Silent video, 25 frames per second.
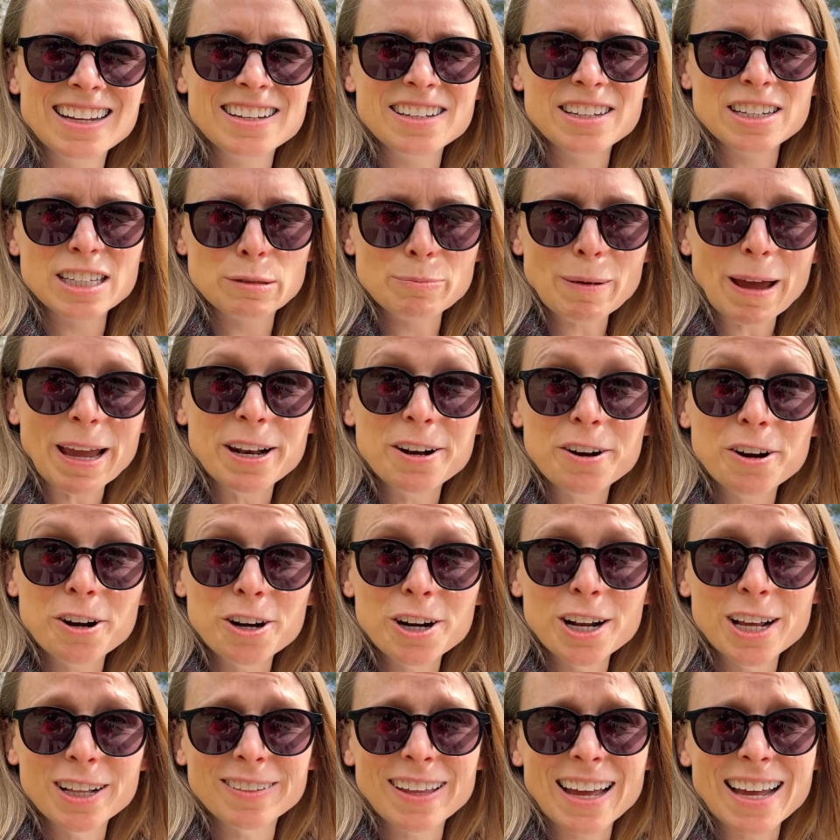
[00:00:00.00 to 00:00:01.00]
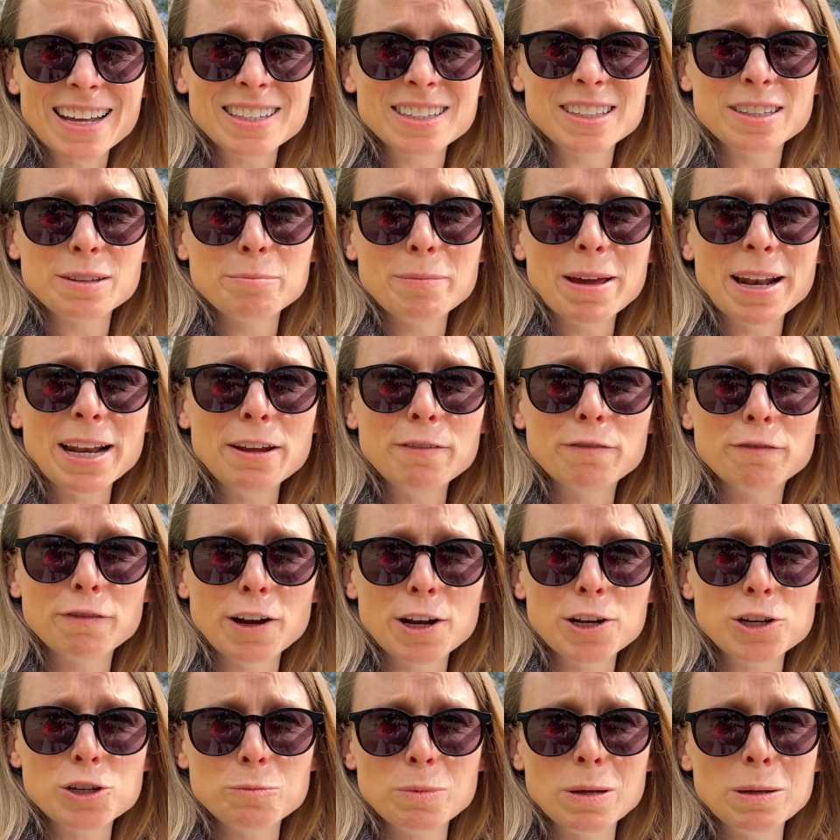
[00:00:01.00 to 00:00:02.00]
Despite earning less, many
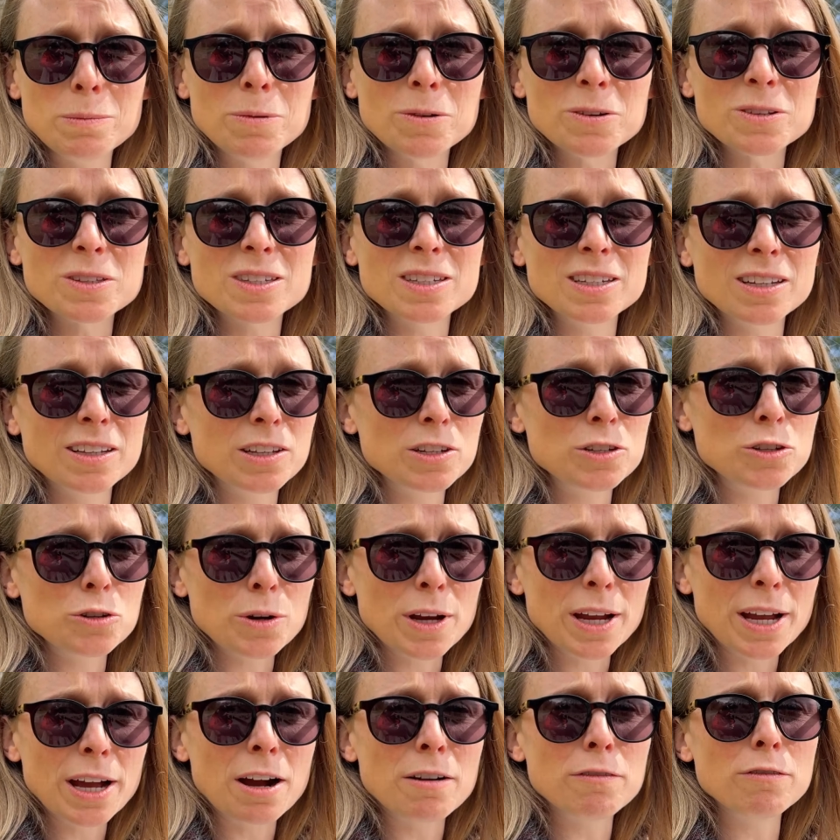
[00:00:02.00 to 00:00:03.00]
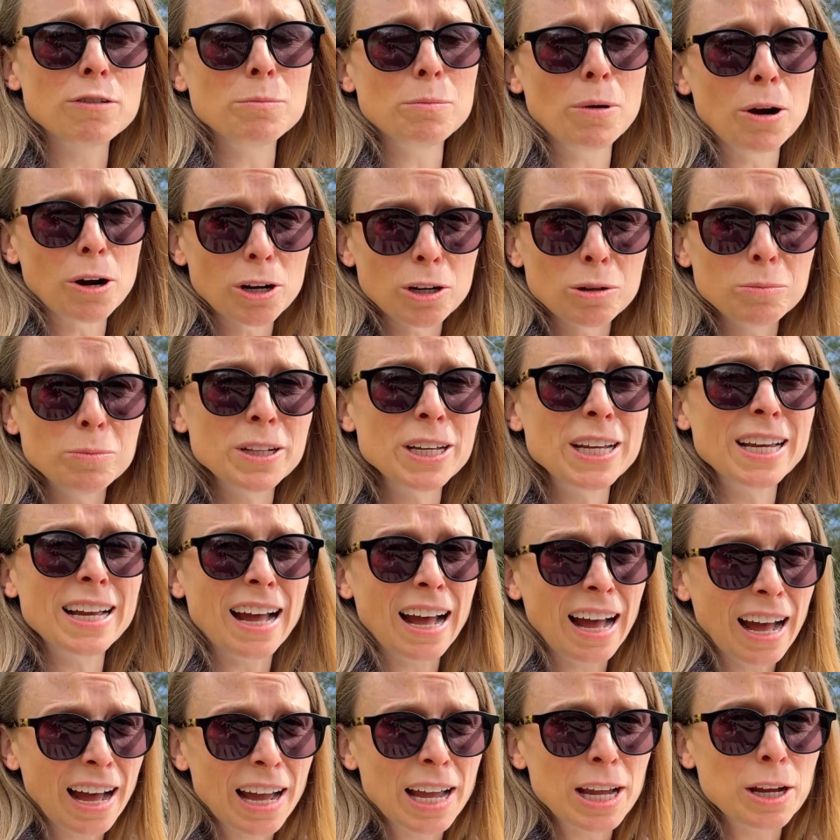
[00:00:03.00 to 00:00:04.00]
French people still enjoy a remarkably
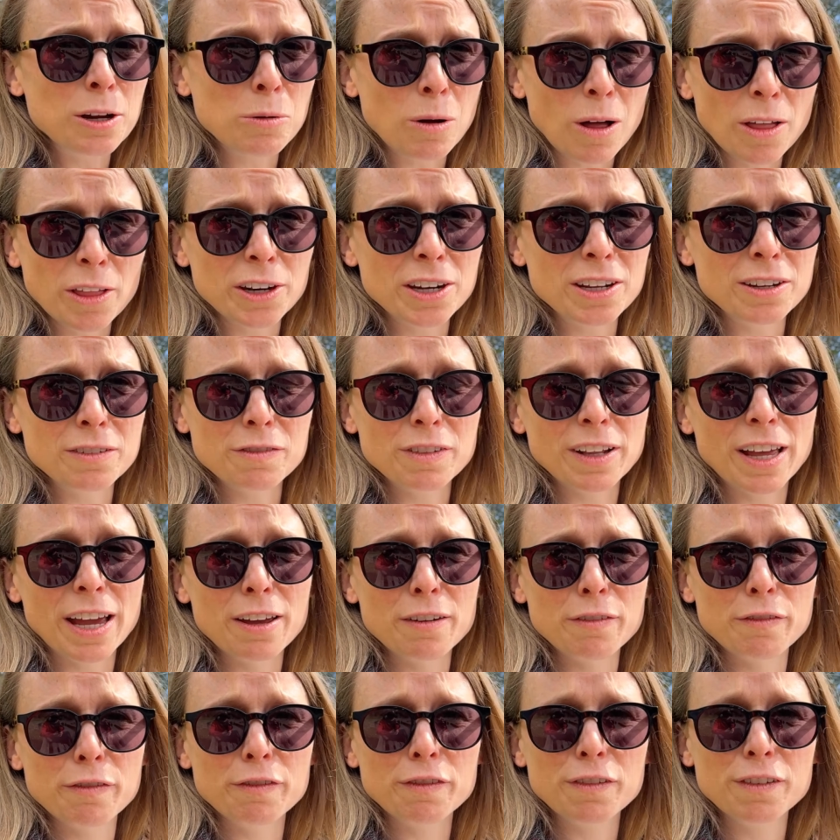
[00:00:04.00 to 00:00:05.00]
high quality of life.